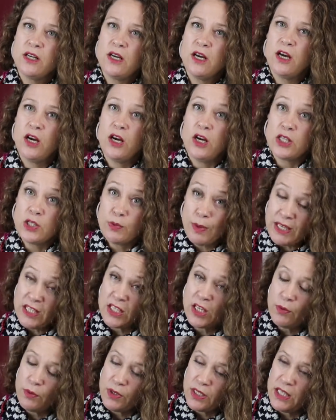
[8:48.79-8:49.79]
her
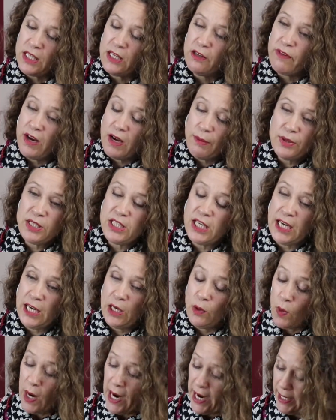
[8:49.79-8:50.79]
sweater was in a very
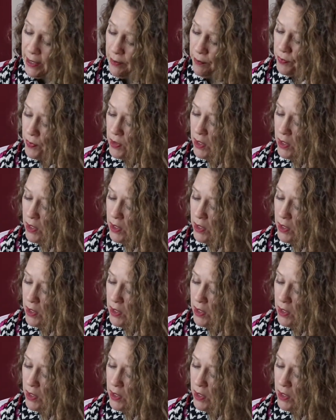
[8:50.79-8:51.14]
particular way.